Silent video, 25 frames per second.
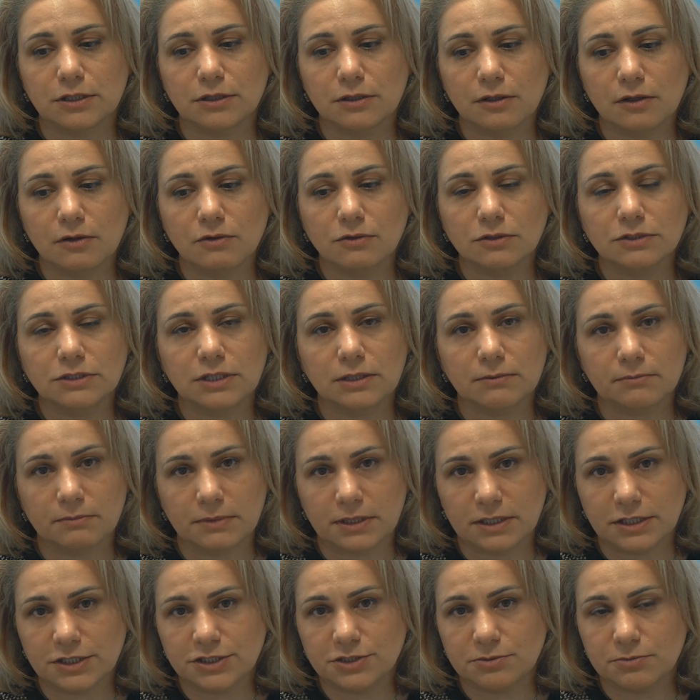long-term
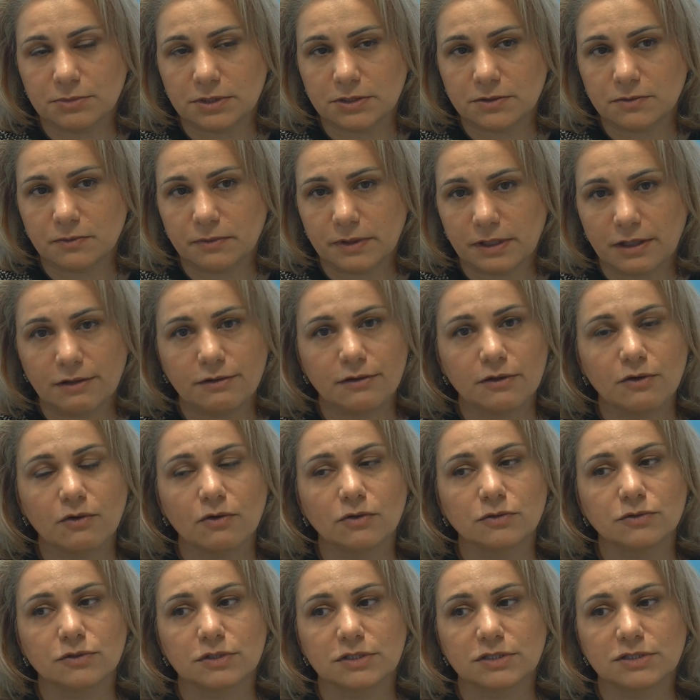management with
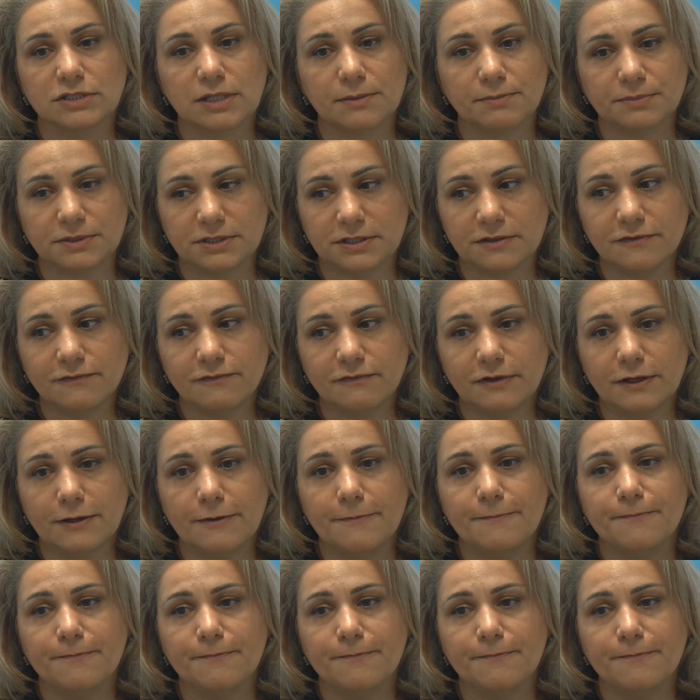contraceptive,